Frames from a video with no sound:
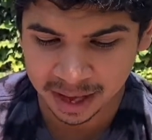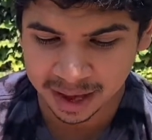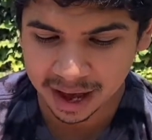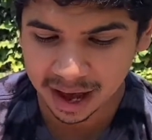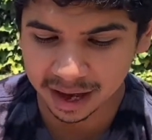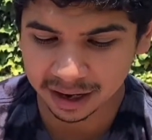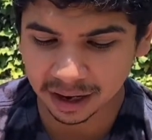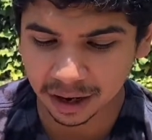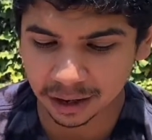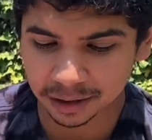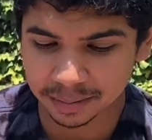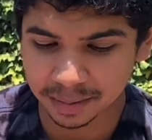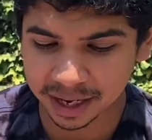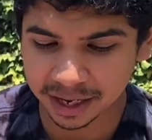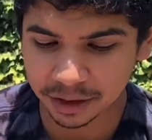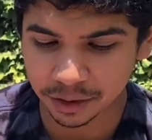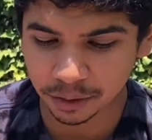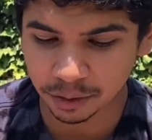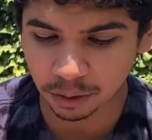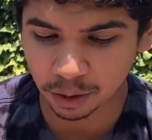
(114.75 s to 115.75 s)
I called my
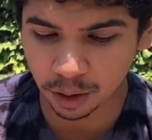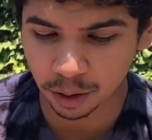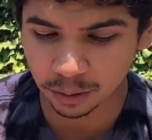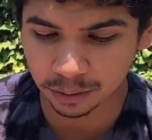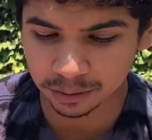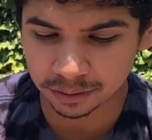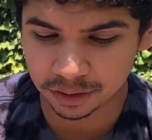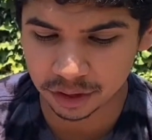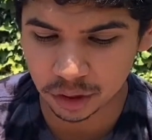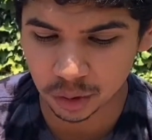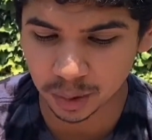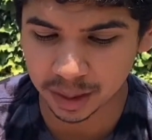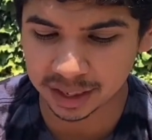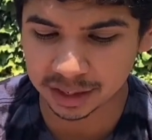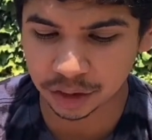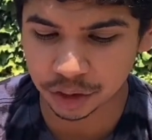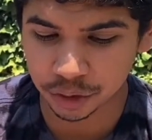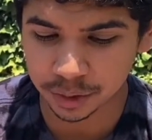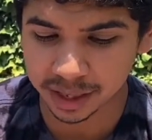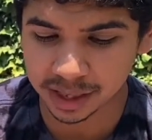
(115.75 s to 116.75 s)
new grove Twin
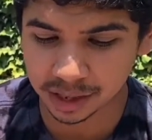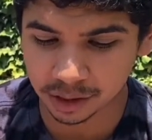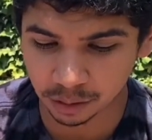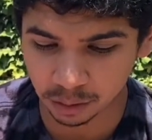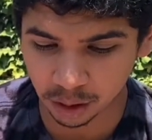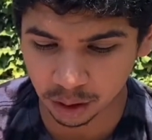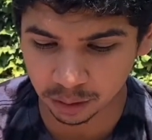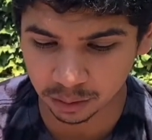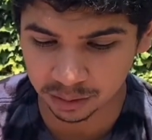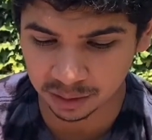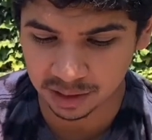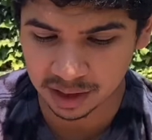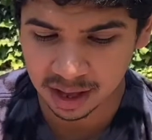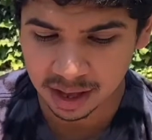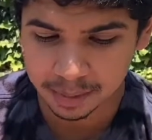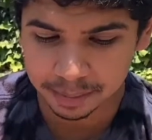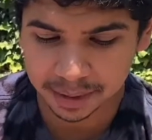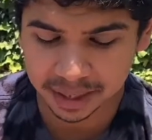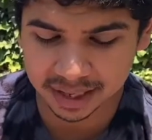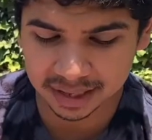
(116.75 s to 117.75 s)
Tree Grove,
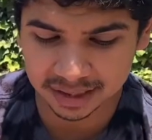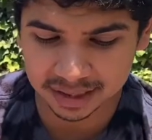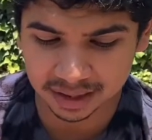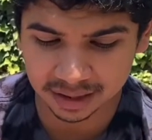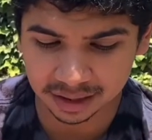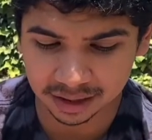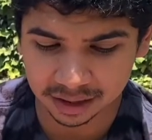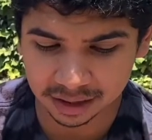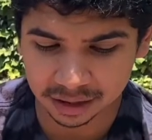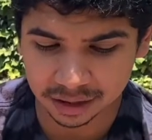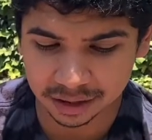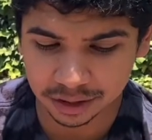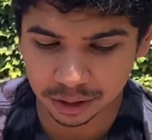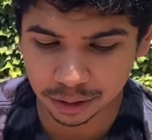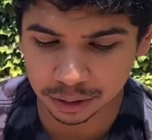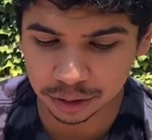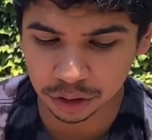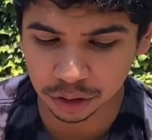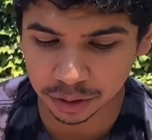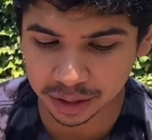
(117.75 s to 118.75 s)
because of the two
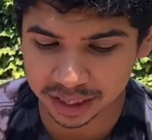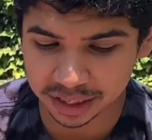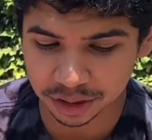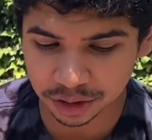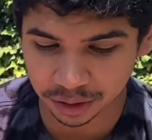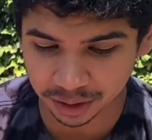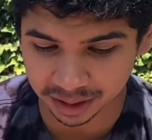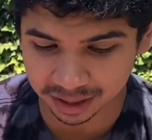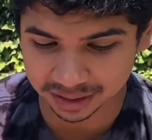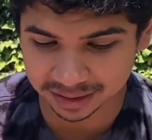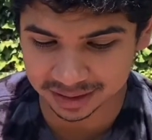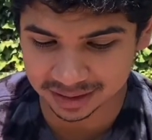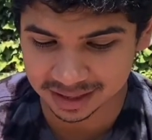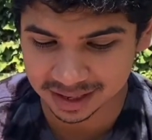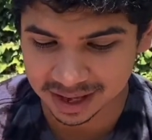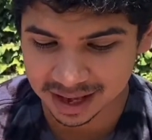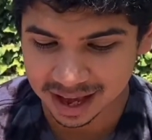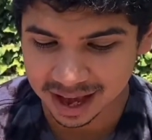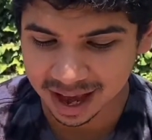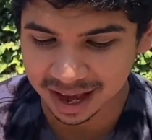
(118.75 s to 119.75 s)
tree trunks
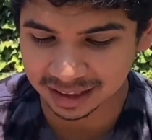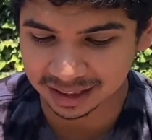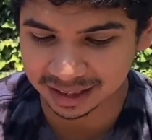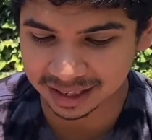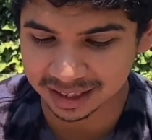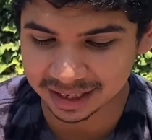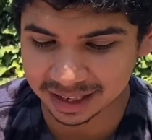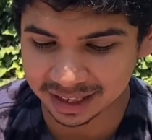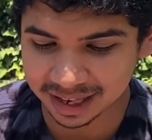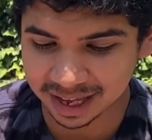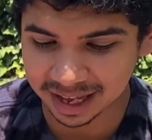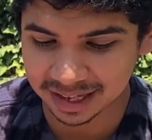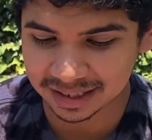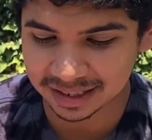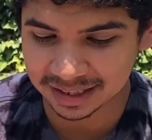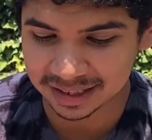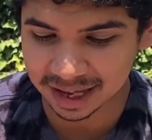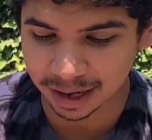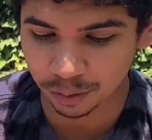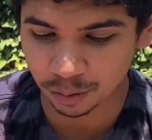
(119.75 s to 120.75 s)
I leaned
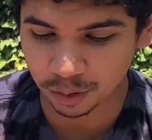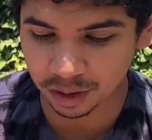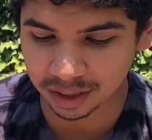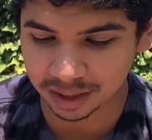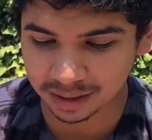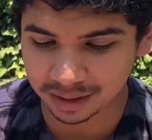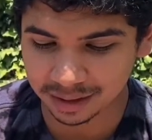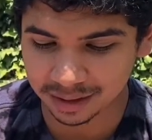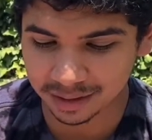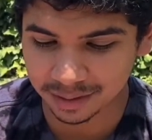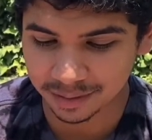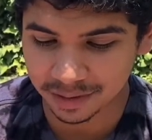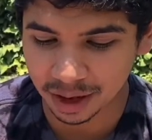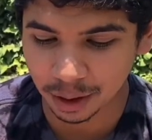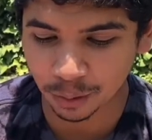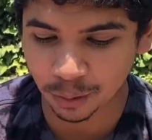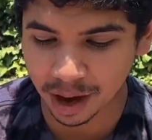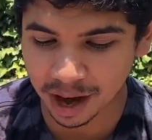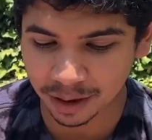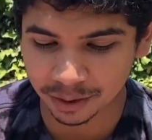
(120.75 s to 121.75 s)
against that
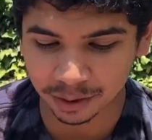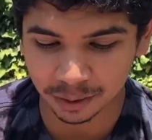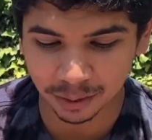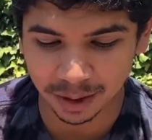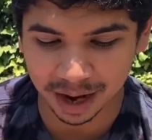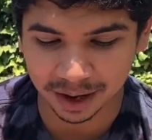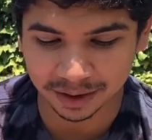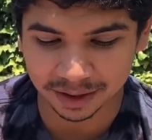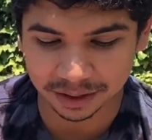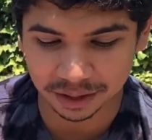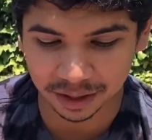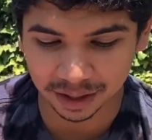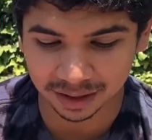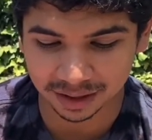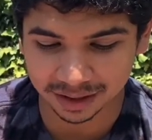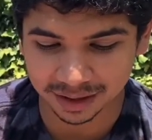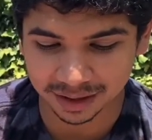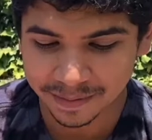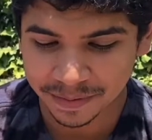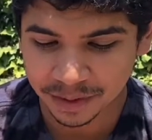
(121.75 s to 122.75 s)
wound around each
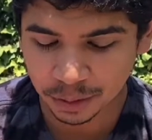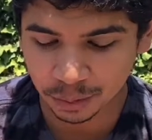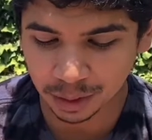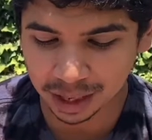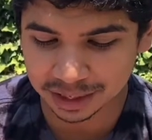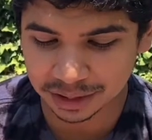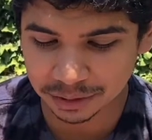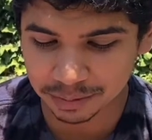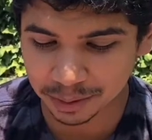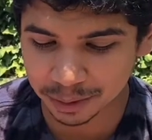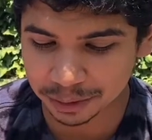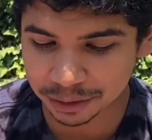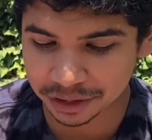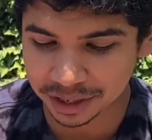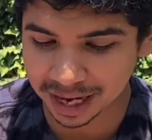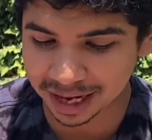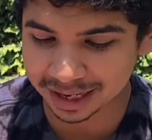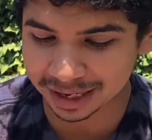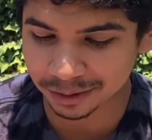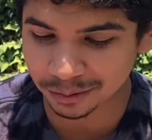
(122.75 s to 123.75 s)
other, white spruce
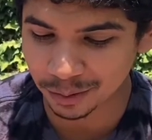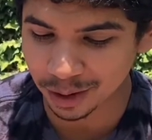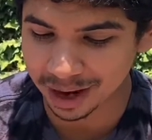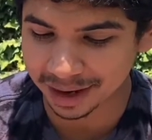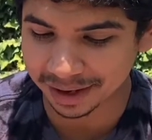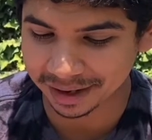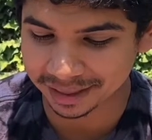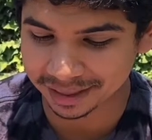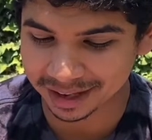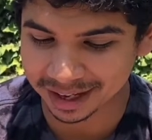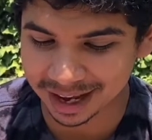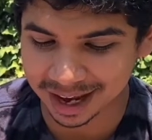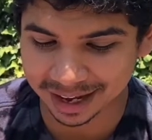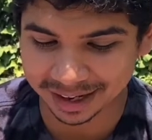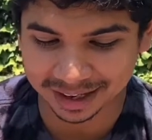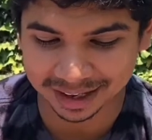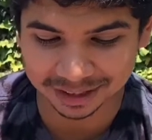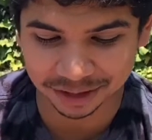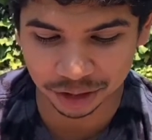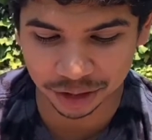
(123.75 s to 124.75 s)
shining white in the night
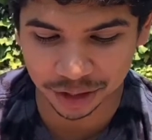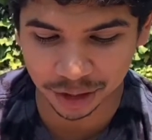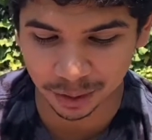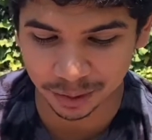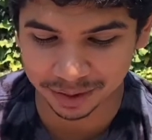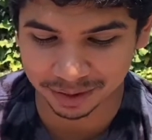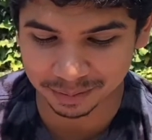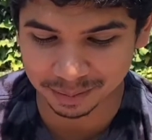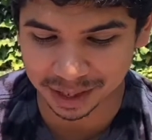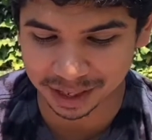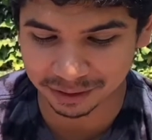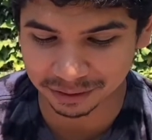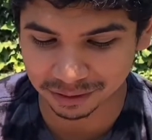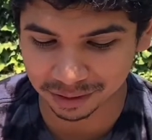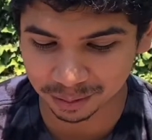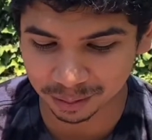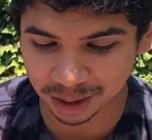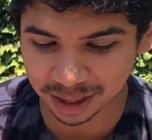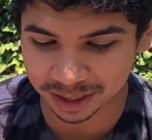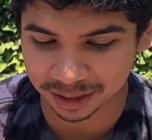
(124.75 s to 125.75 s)
and showing me
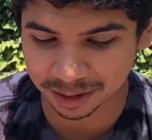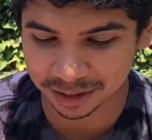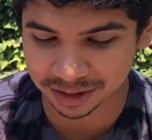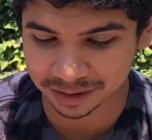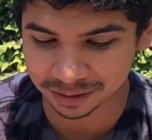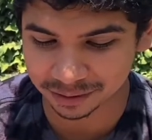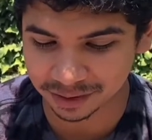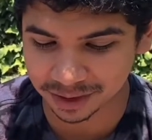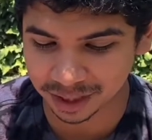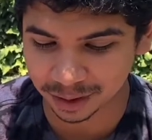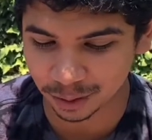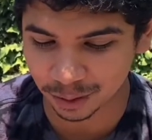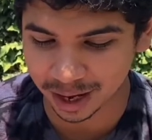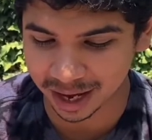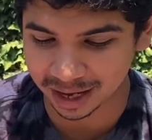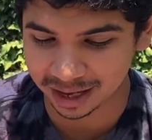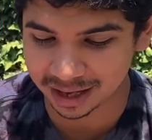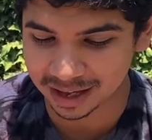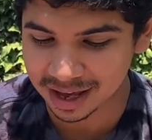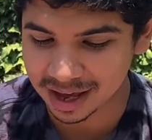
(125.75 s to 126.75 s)
from hundreds of feet
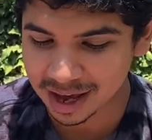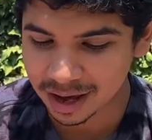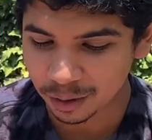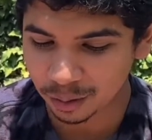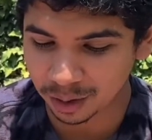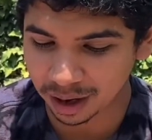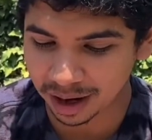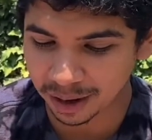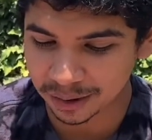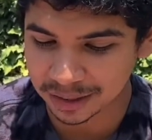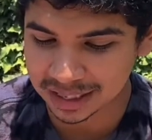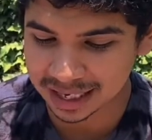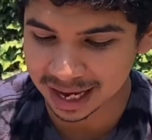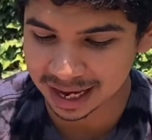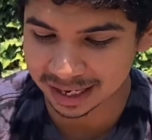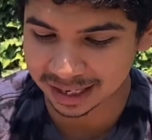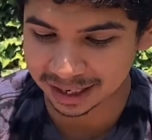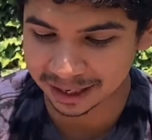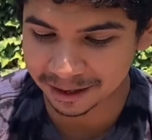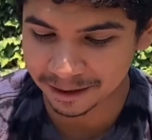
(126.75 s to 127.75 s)
away where I was
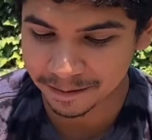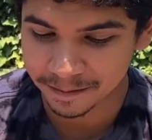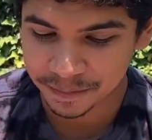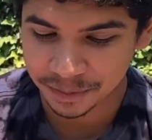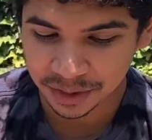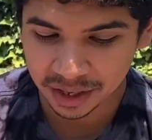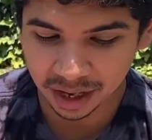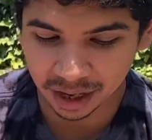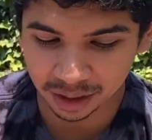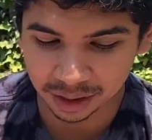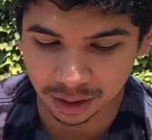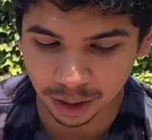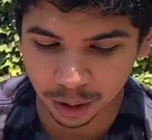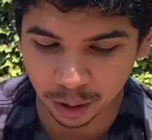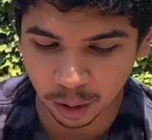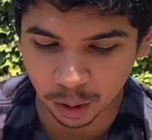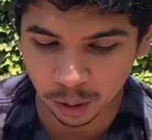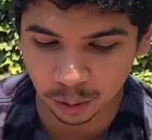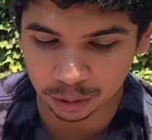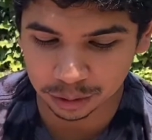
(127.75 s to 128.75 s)
heading, although
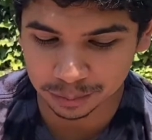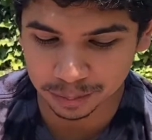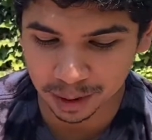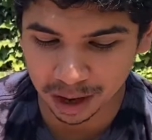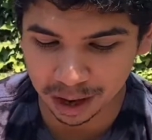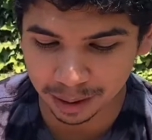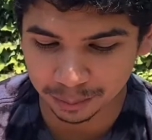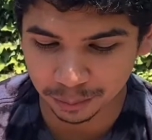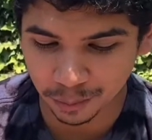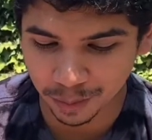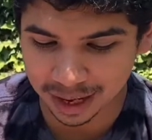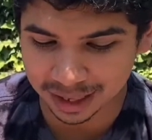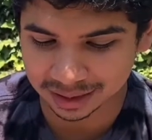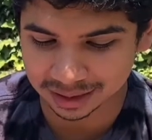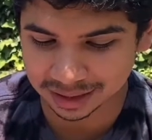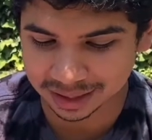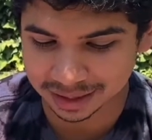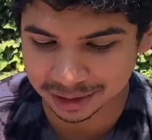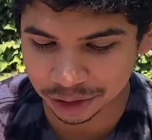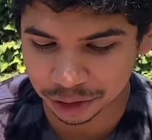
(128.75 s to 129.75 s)
old Bob
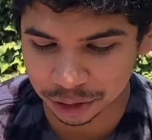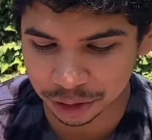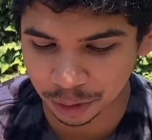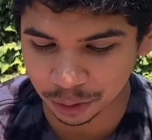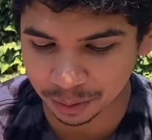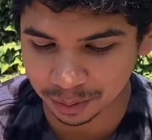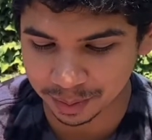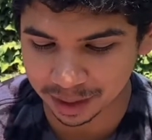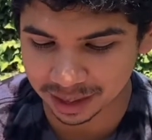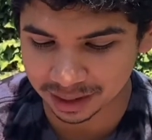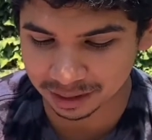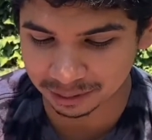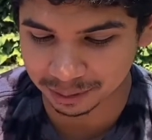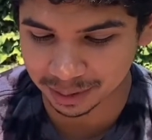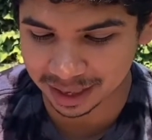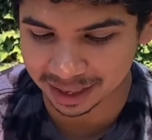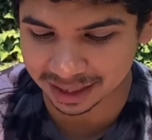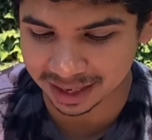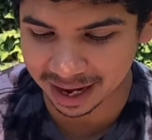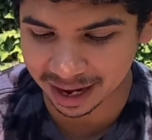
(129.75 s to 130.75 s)
Whiteley showed me the
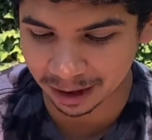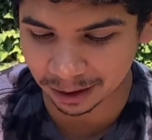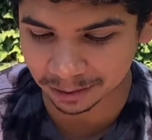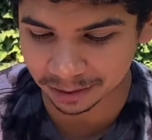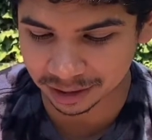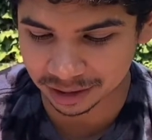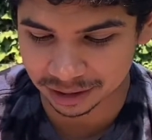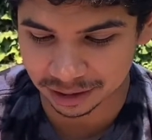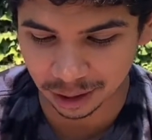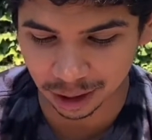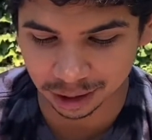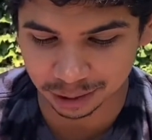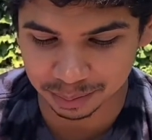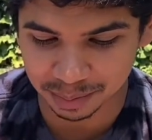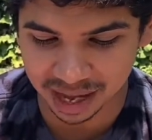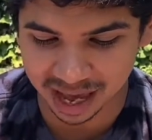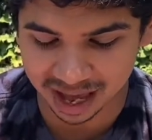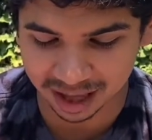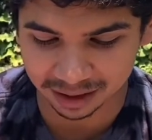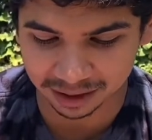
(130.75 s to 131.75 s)
way down the dark
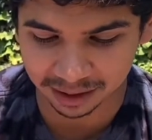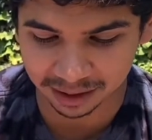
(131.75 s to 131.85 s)
path.